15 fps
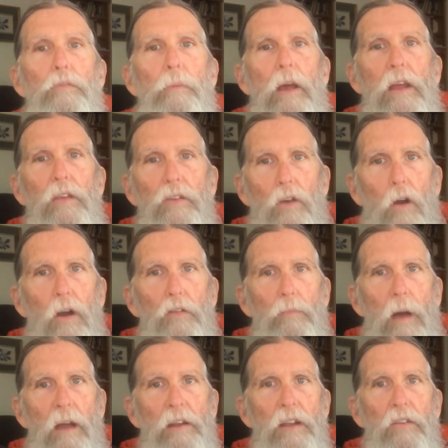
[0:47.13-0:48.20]
his
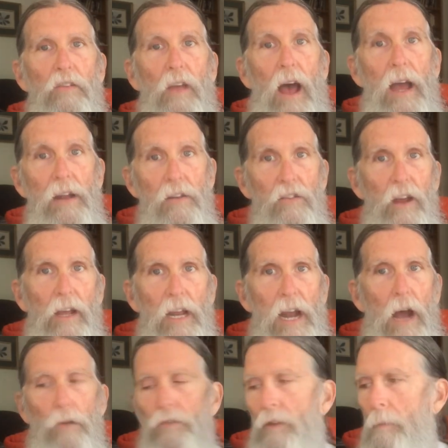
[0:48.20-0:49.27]
corresponding site and checking
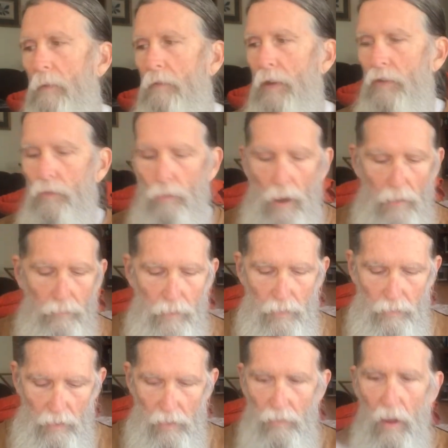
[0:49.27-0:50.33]
out some of his
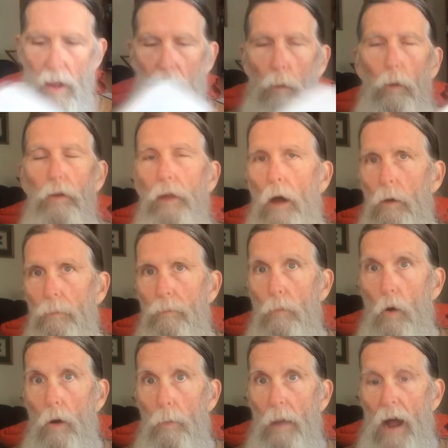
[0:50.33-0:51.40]
references. We'll talk
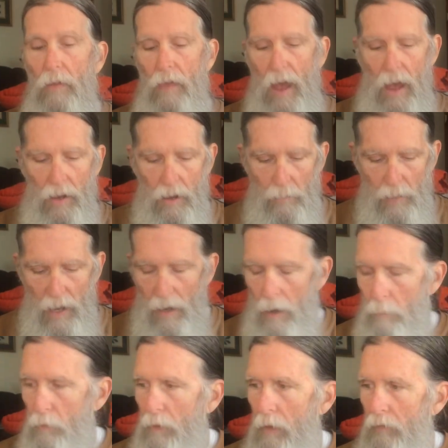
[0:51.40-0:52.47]
more about that in a minute.
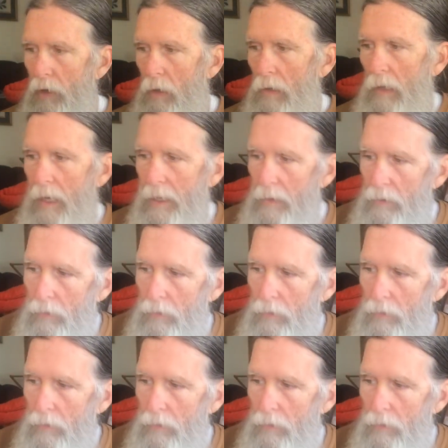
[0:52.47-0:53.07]
I'm going to give you a link